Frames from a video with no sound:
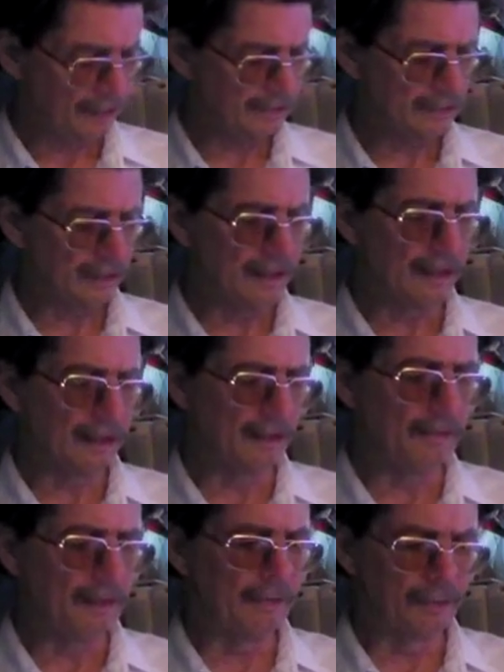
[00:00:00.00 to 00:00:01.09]
this
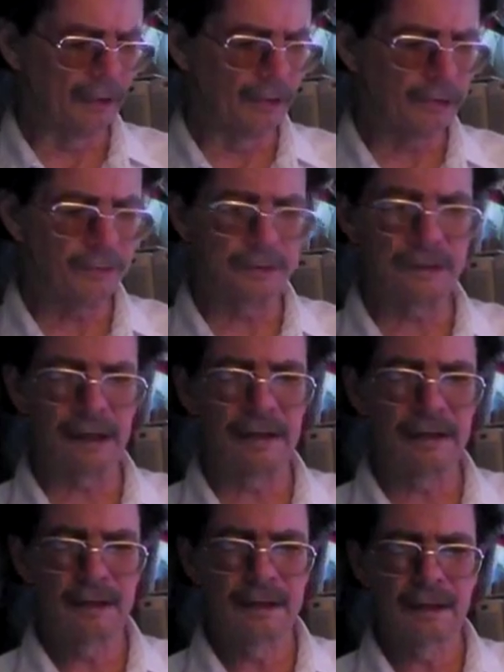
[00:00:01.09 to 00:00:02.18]
Columbia roast, which
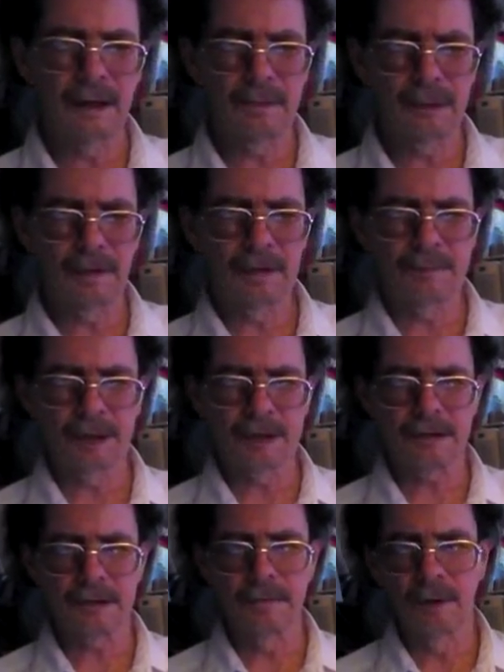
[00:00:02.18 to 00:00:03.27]
I'll probably
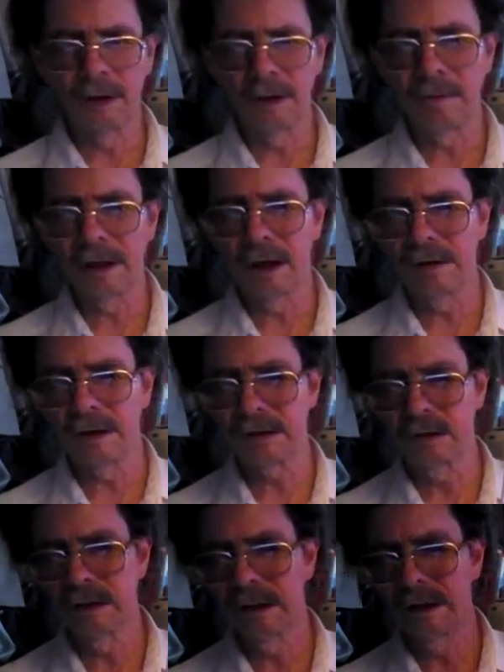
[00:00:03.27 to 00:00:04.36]
fix this morning because it's
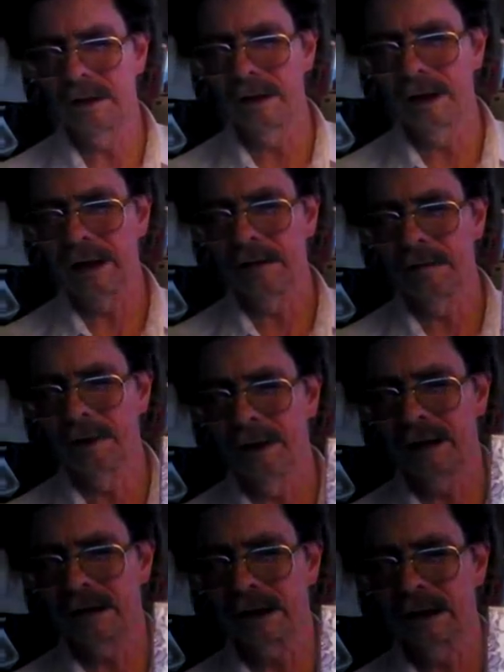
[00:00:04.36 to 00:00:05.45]
so good early in the
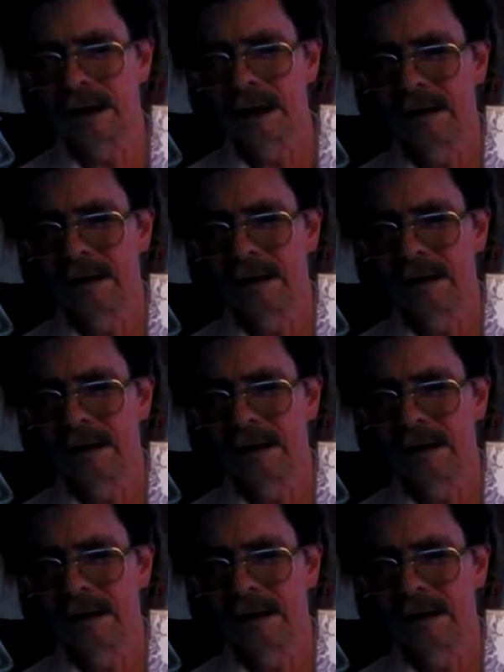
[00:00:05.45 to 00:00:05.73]
mornings, and